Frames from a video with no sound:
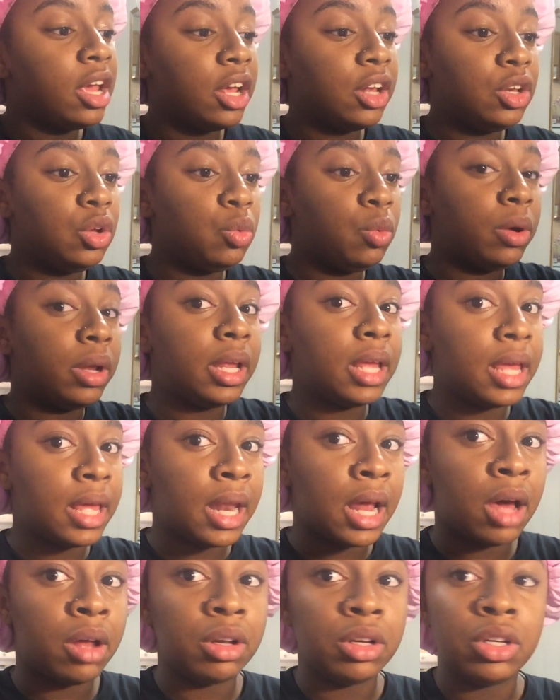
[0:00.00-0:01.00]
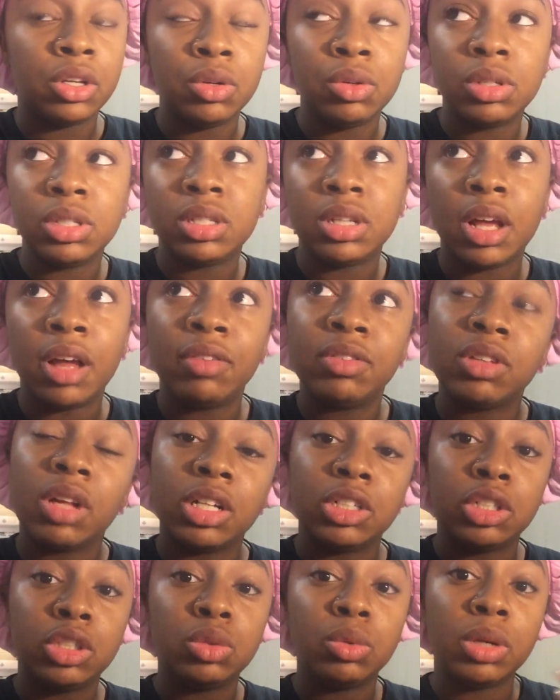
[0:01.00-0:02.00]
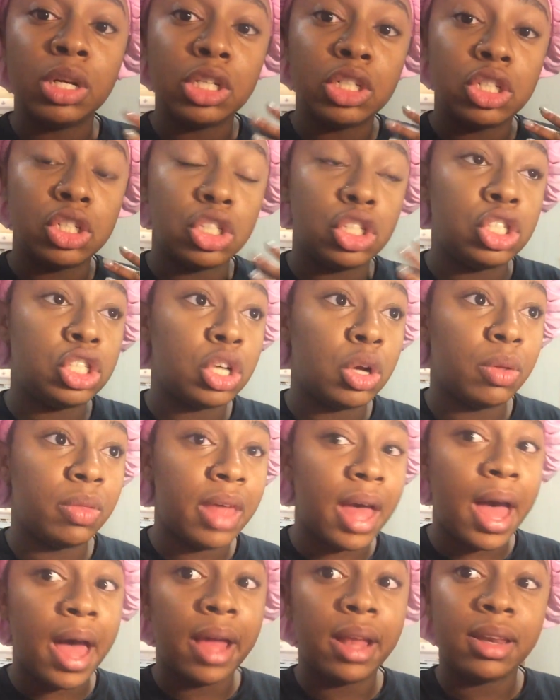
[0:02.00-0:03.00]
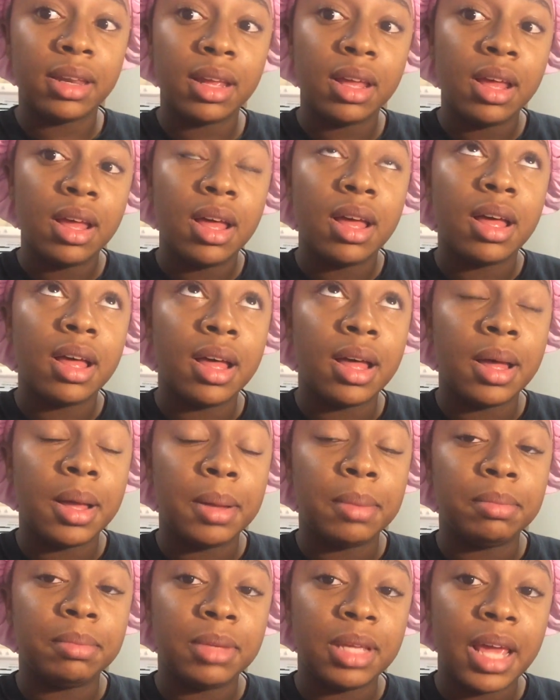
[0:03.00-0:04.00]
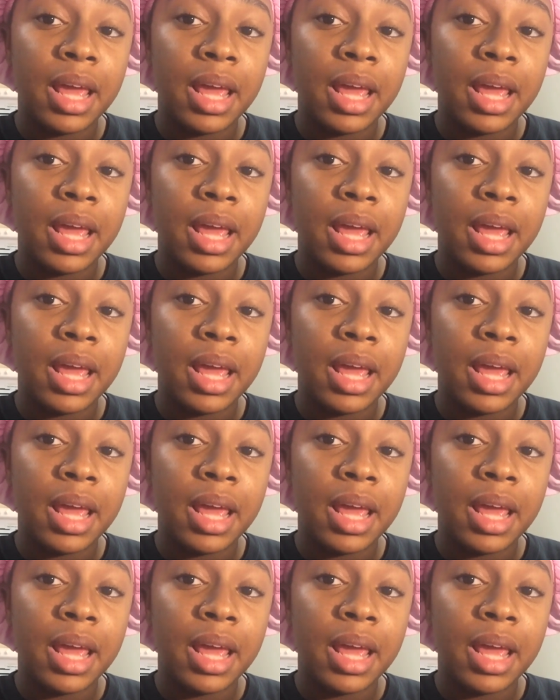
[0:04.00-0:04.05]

and you want to get out and do stuff so I just wanted to show that um,